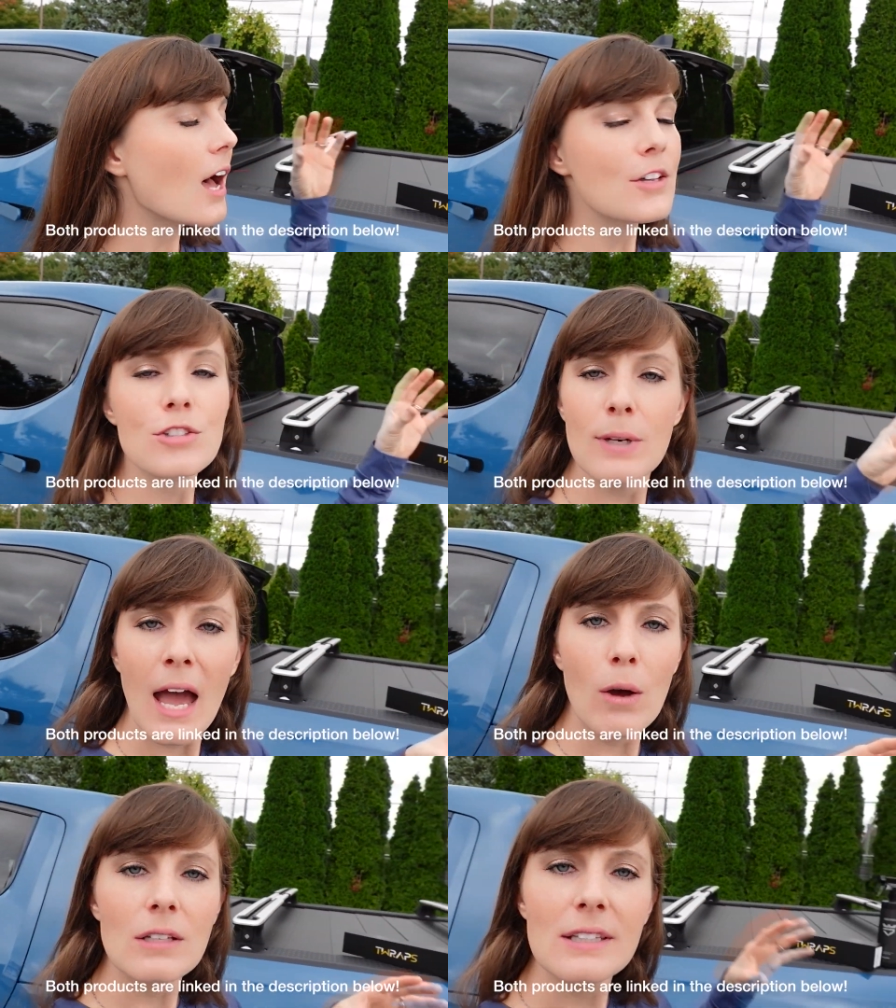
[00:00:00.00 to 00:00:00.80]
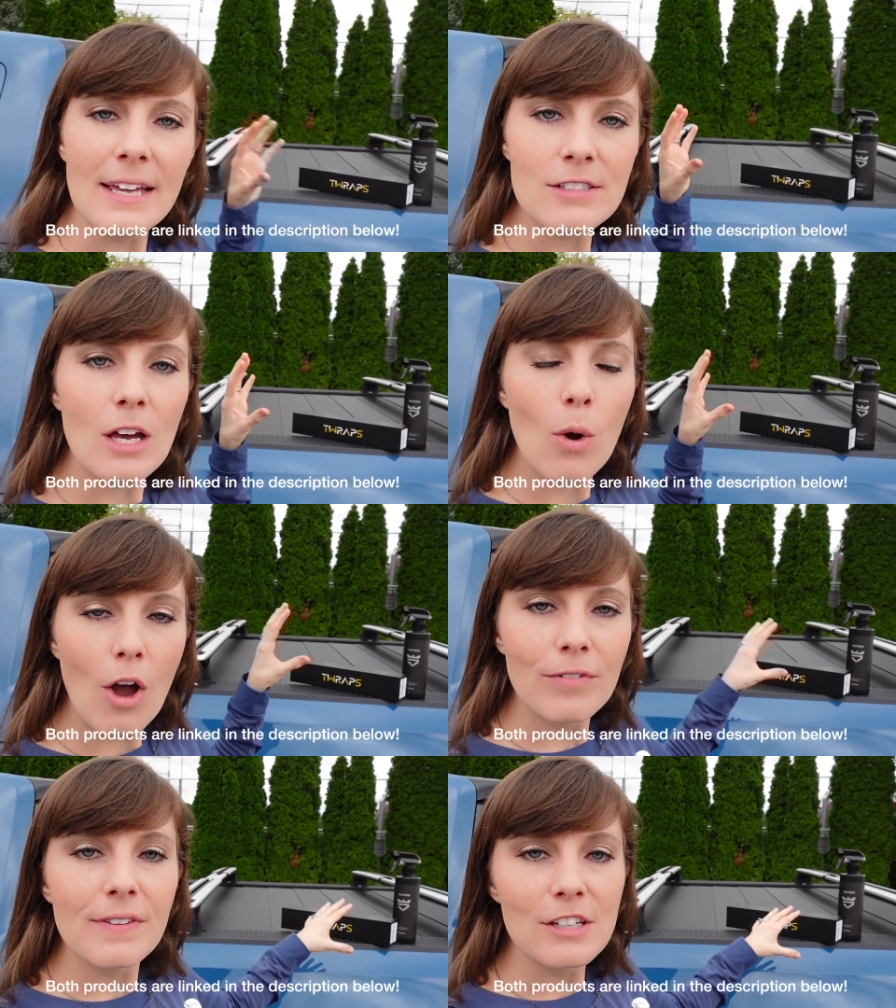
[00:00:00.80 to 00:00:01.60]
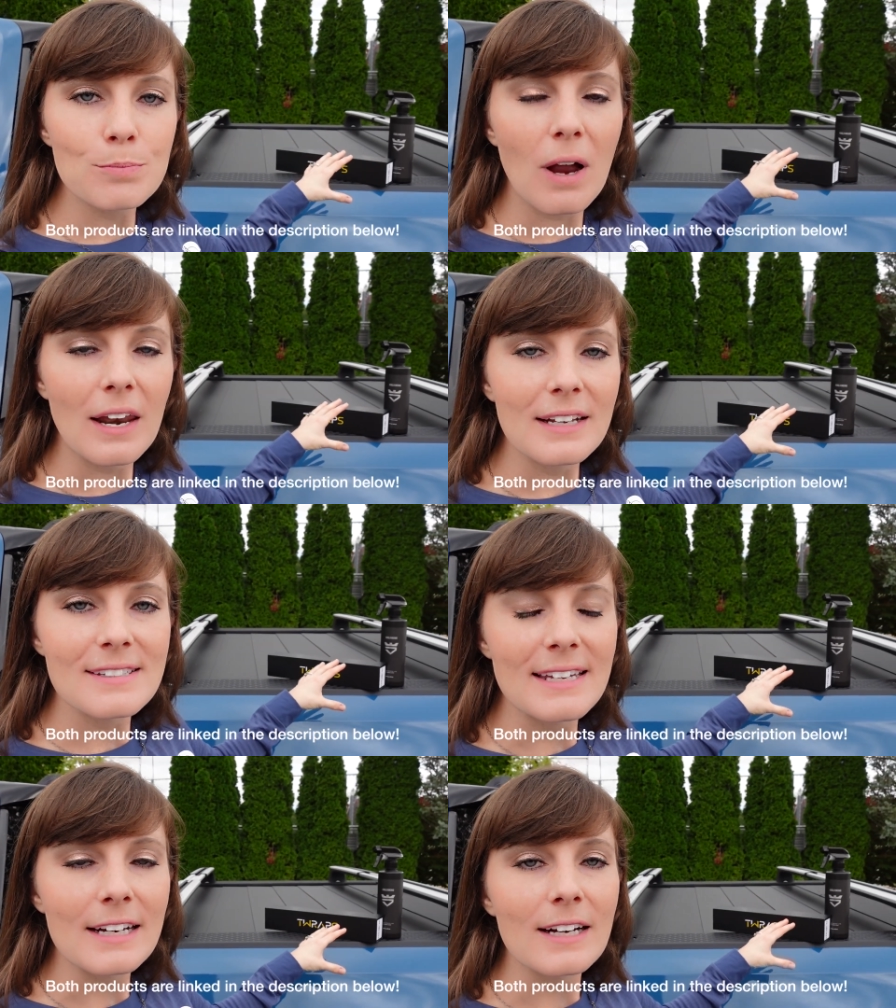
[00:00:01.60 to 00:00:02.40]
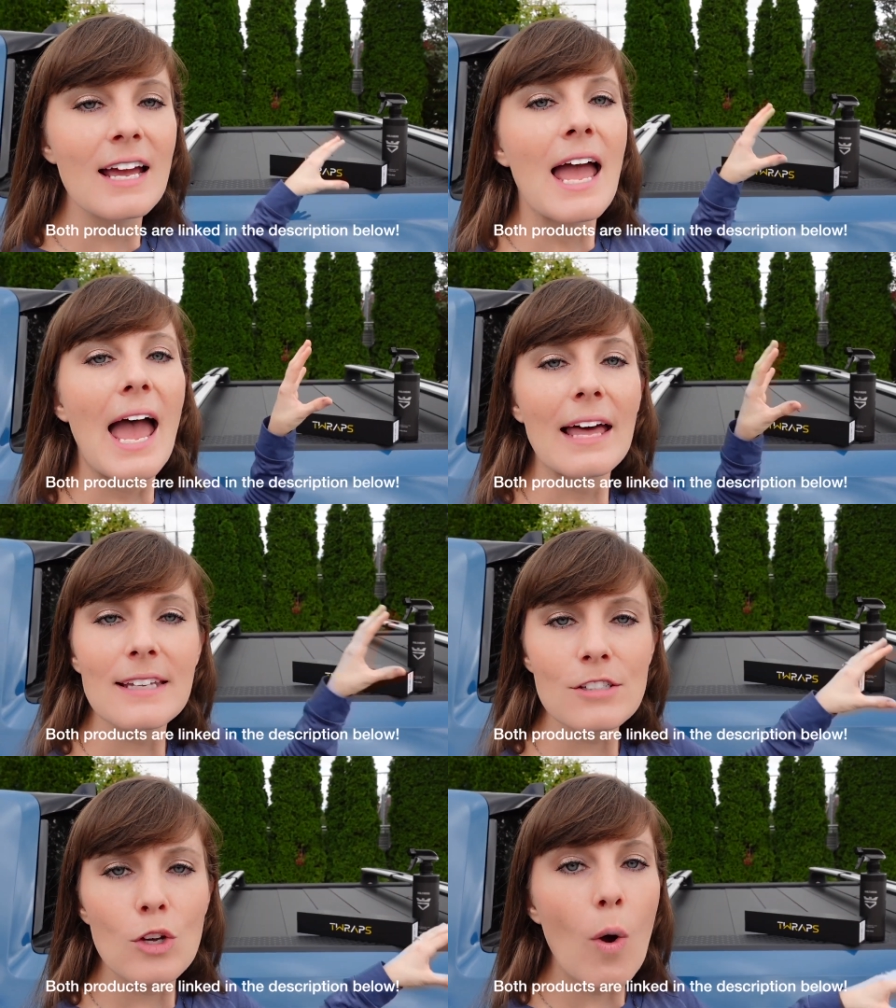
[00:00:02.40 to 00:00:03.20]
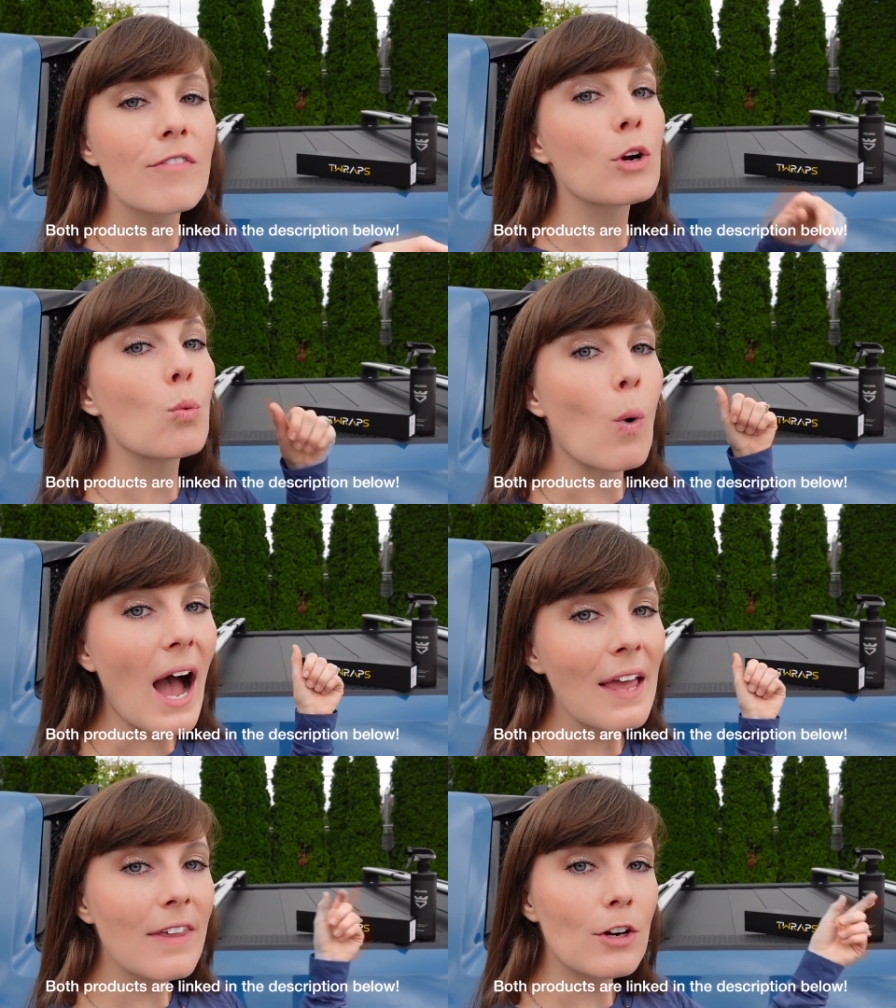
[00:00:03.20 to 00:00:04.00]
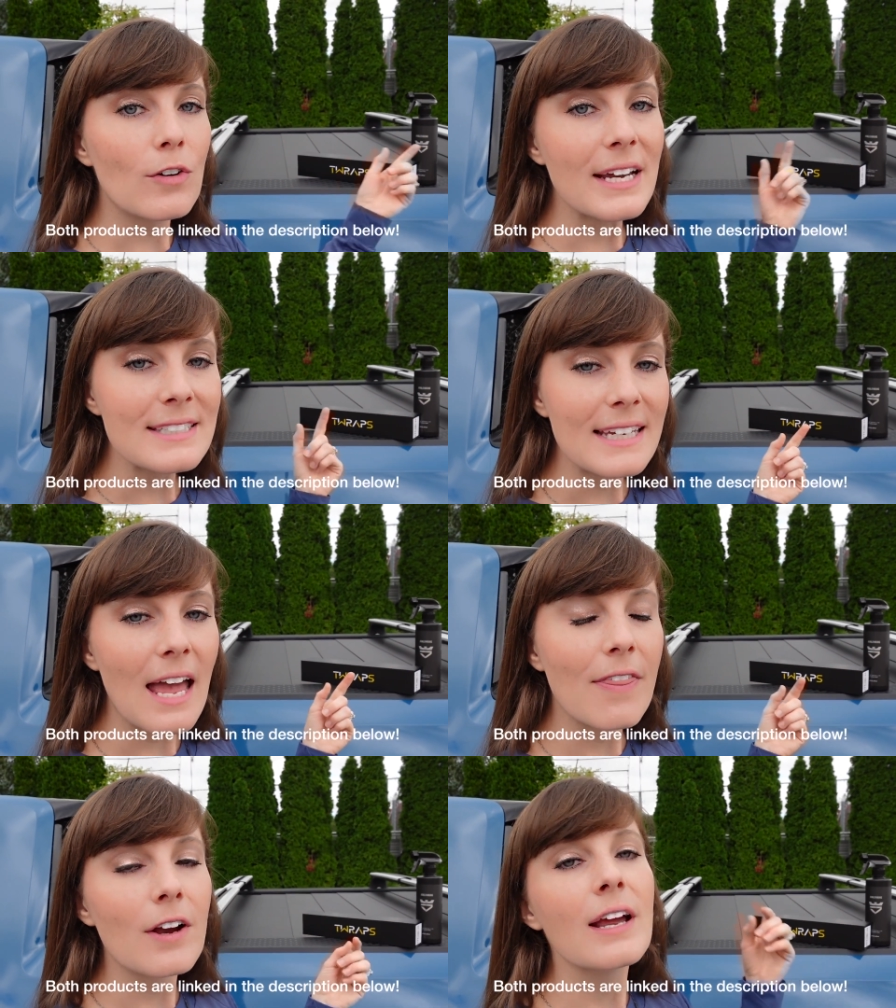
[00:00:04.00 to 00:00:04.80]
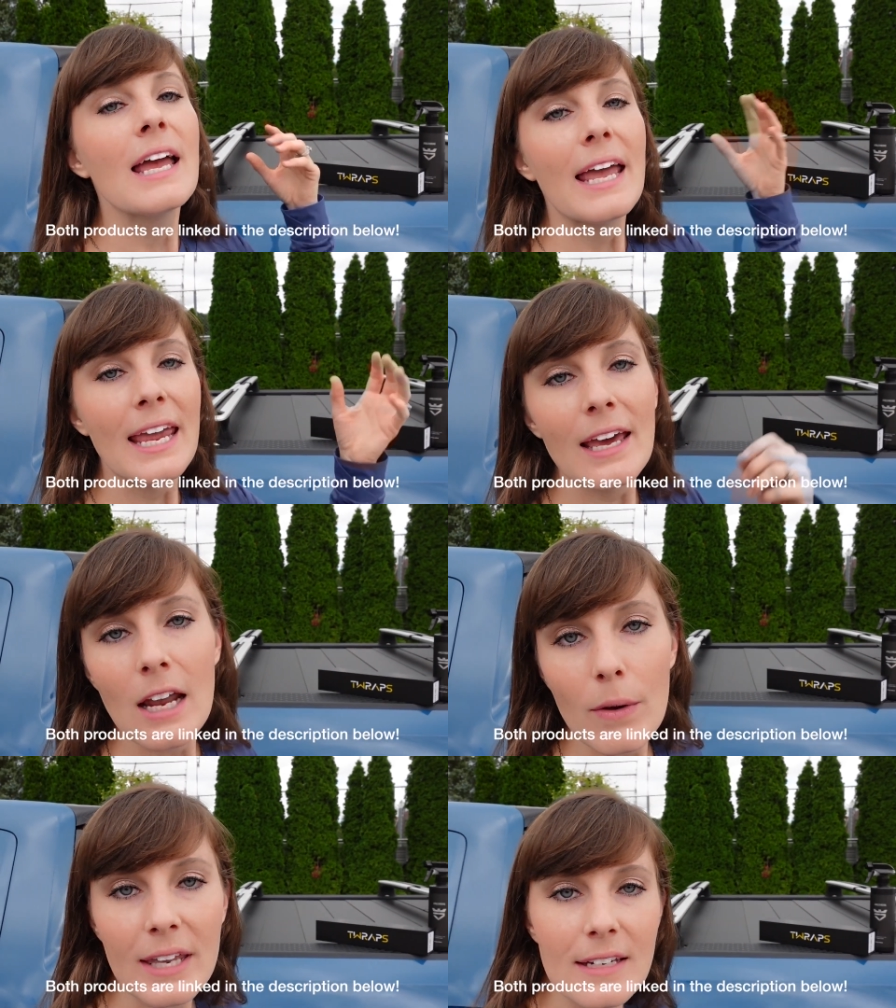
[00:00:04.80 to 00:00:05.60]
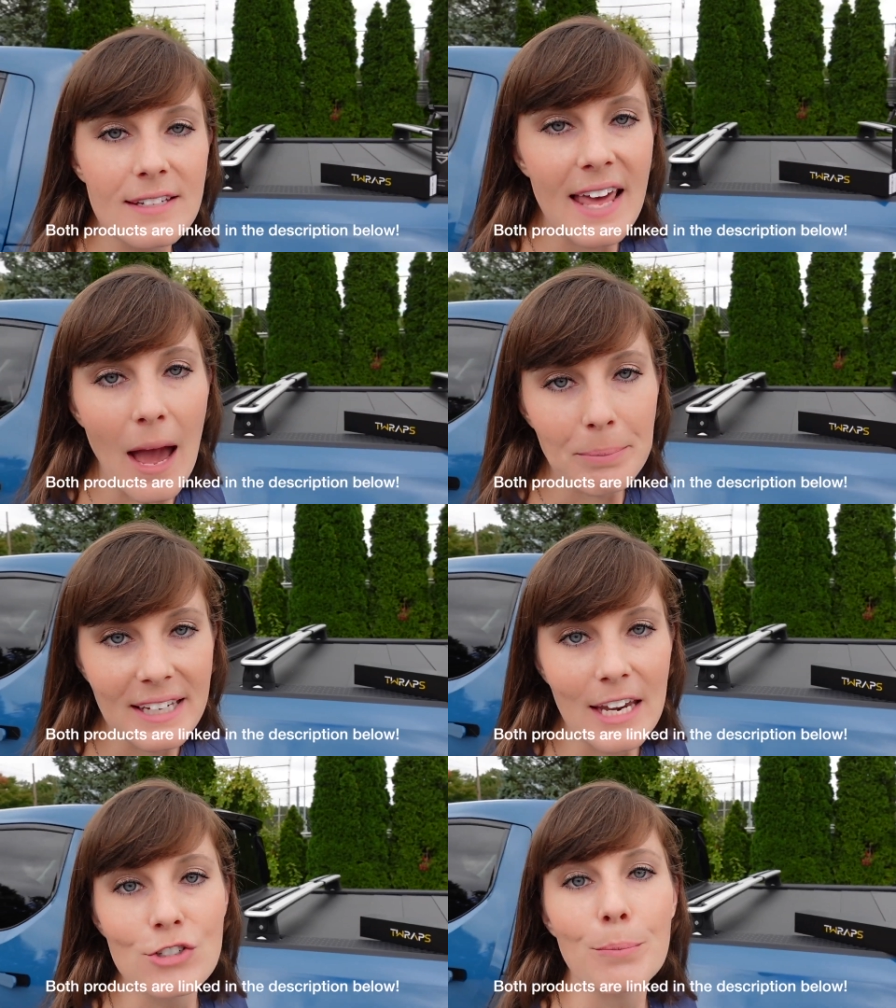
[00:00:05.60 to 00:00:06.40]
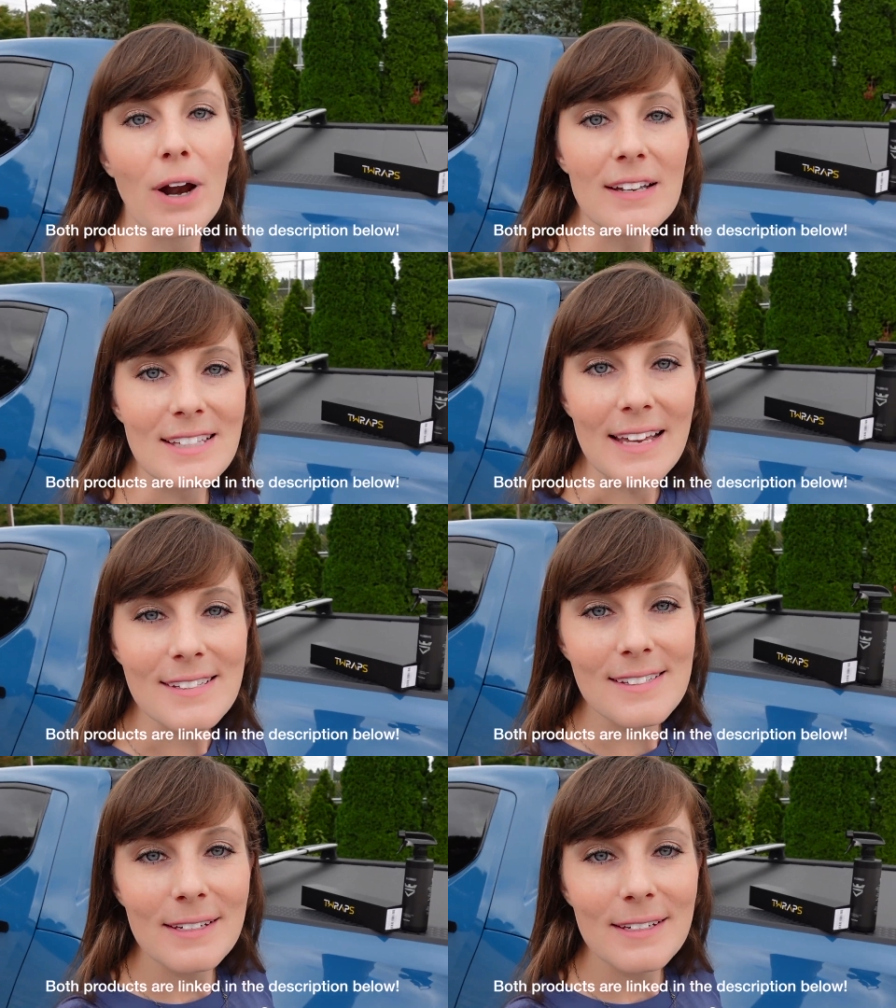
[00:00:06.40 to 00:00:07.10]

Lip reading: So now let's go over these products here and let's go over why they're great together, and I'll get into the application process.